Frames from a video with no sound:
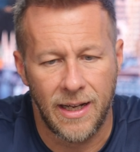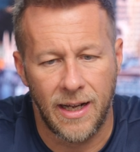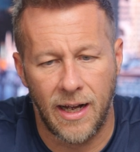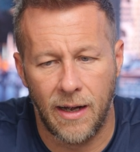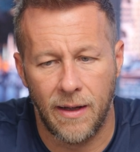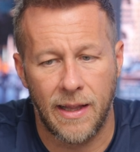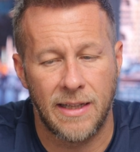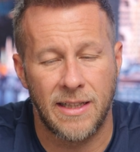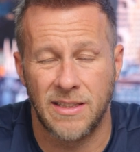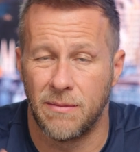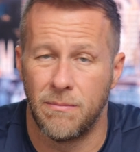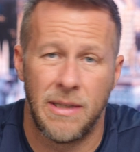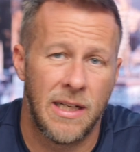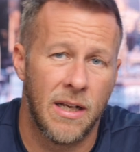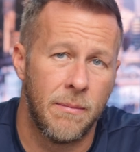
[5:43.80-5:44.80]
That
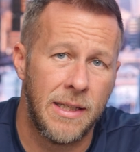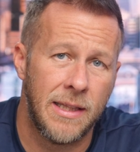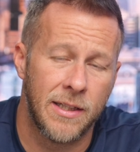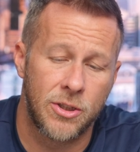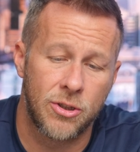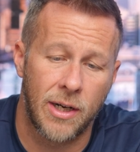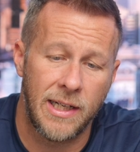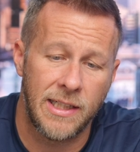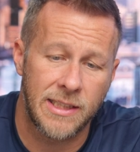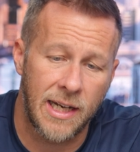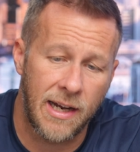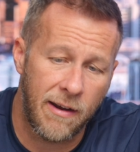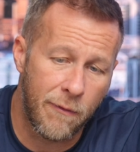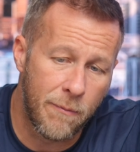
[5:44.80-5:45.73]
doesn't mean I'm in the trade yet.